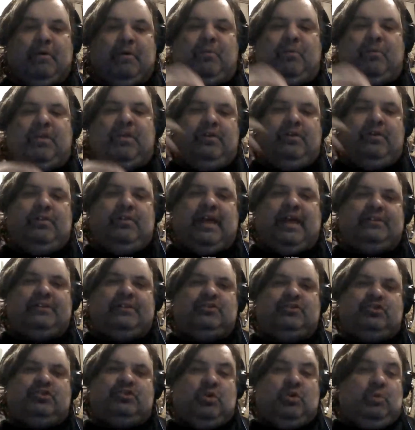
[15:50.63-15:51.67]
But whether
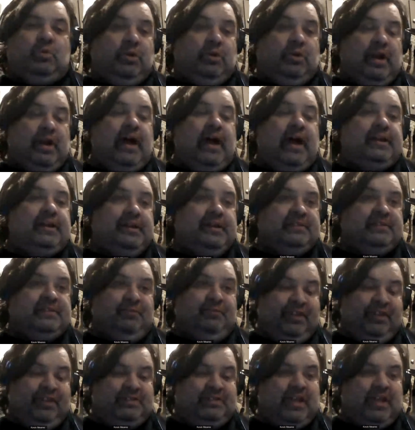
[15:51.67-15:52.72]
that's true or not in a
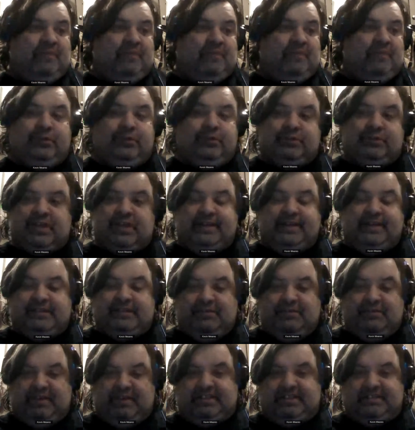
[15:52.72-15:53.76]
philosophical or
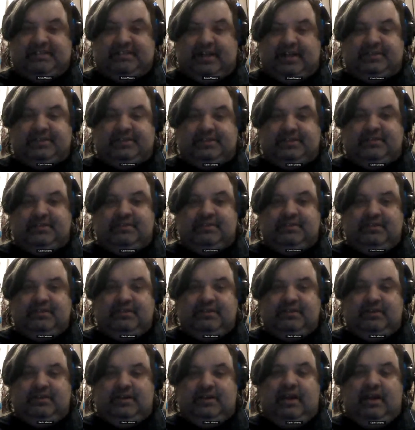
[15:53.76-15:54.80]
scientific sense,
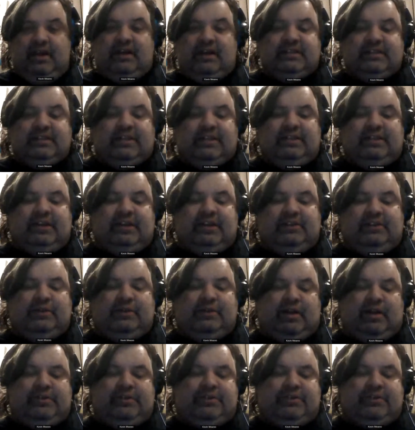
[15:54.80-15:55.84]
the thing
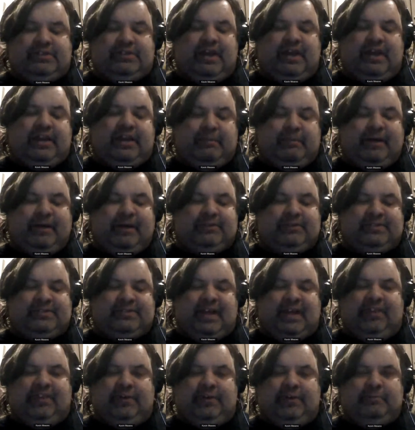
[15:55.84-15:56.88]
to understand about
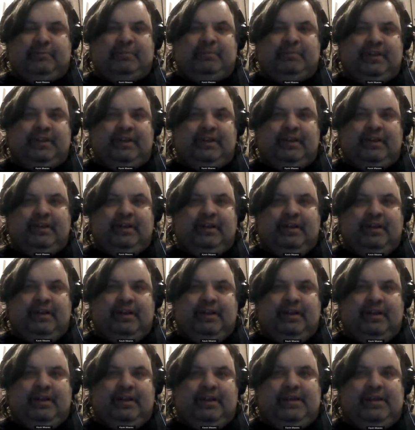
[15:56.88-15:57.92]
Salem
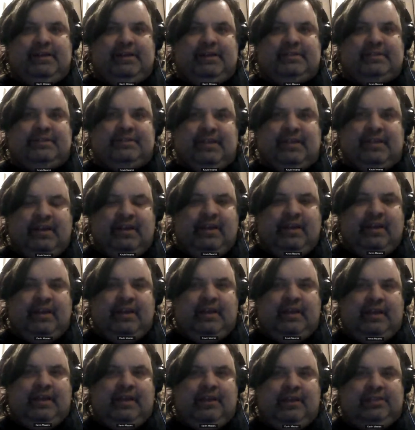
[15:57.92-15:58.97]
is
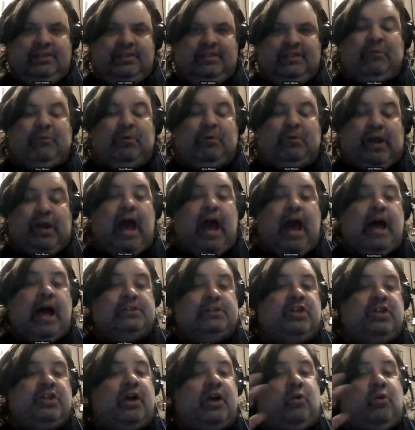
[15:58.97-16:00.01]
they were
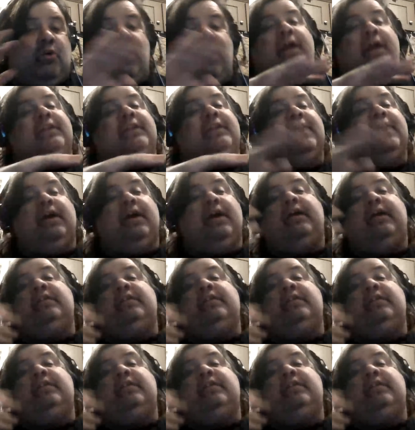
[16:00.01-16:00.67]
God's, in